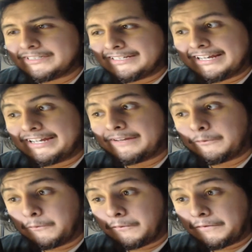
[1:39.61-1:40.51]
And
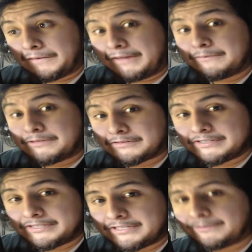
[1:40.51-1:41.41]
it was
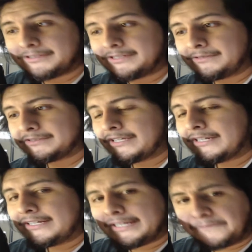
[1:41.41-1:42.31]
cringy when she was,
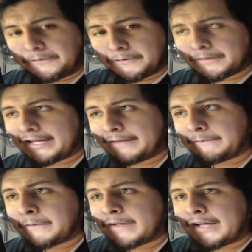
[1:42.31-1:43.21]
even though I
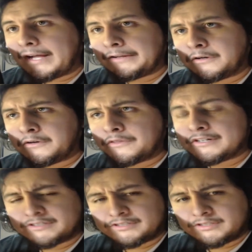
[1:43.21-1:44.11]
I know
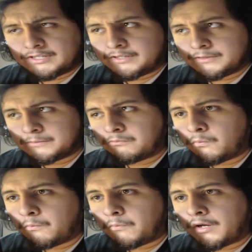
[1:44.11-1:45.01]
there's some
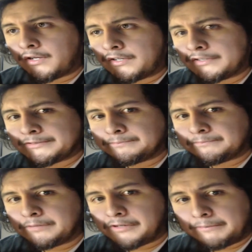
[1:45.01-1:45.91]
uh,
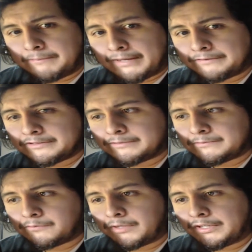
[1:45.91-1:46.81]
spoken mannerisms
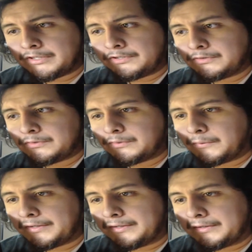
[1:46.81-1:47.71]
when you
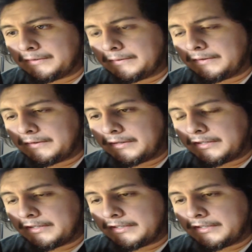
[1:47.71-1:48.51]
when uh,